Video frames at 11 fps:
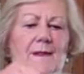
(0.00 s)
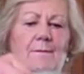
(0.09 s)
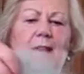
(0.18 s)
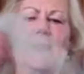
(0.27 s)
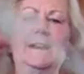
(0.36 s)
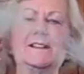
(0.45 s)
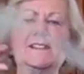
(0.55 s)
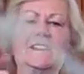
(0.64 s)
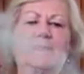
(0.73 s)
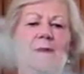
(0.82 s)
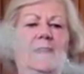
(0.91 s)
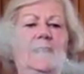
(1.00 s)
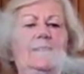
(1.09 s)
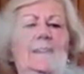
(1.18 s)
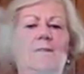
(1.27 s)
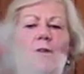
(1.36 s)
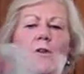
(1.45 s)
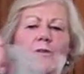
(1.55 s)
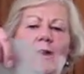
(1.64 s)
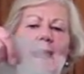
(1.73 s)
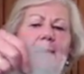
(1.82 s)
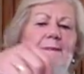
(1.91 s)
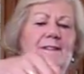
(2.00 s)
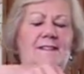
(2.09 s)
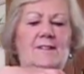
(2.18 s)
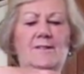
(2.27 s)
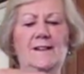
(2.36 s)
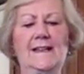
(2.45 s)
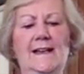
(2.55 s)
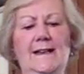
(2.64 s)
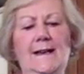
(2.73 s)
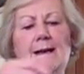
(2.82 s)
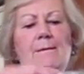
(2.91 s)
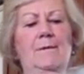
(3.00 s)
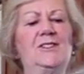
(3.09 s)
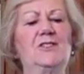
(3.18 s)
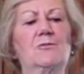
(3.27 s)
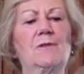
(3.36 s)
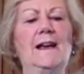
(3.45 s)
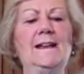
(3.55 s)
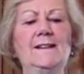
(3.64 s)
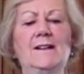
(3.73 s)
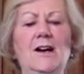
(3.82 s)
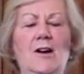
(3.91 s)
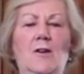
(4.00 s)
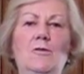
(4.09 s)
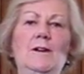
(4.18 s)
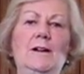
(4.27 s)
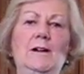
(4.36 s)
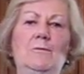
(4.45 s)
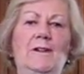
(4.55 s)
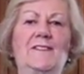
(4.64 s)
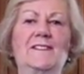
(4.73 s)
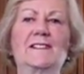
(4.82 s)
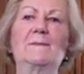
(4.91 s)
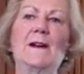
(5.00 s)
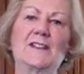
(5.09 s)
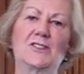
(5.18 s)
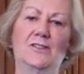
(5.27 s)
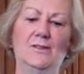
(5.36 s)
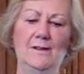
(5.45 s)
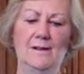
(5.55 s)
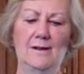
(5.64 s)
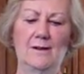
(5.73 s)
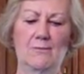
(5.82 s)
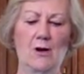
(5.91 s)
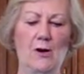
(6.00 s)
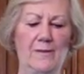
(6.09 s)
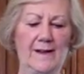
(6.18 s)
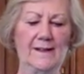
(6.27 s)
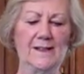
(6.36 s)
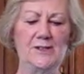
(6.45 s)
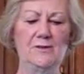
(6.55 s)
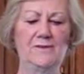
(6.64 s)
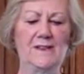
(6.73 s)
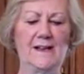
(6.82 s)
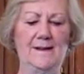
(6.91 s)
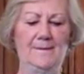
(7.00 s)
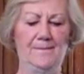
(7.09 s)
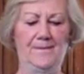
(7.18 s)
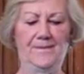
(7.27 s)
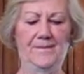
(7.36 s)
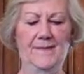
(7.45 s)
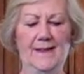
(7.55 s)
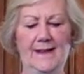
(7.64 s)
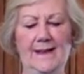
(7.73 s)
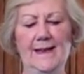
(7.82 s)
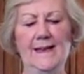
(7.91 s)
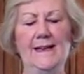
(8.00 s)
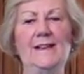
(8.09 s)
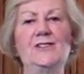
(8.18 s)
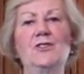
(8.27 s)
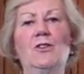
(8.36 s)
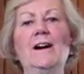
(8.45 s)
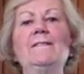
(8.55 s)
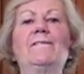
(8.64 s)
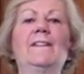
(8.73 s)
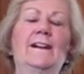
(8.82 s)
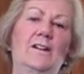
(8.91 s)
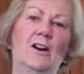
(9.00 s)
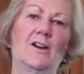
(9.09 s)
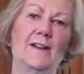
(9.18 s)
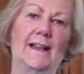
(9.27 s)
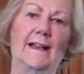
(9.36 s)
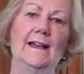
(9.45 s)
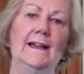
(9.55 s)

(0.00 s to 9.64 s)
But I can just spin and then overlap and start again. But you're ready to go with a special roving that you've done. Enjoy flick carding.